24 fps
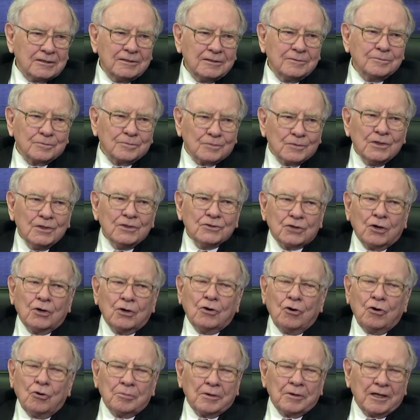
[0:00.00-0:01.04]
And so
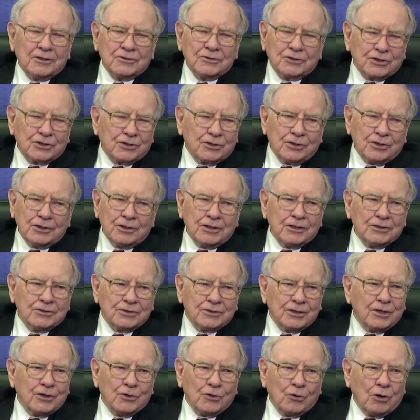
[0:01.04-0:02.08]
homeland security is
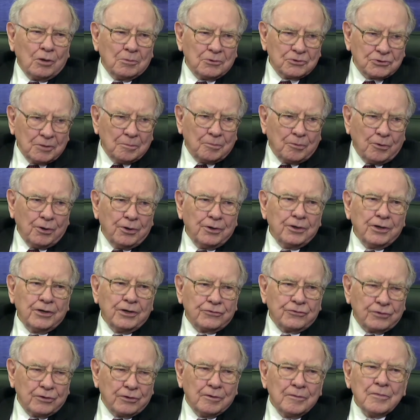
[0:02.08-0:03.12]
an enormous, important
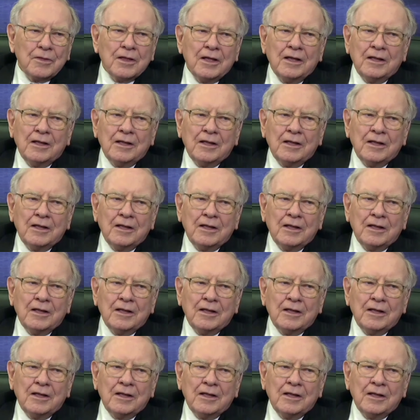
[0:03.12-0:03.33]
issue.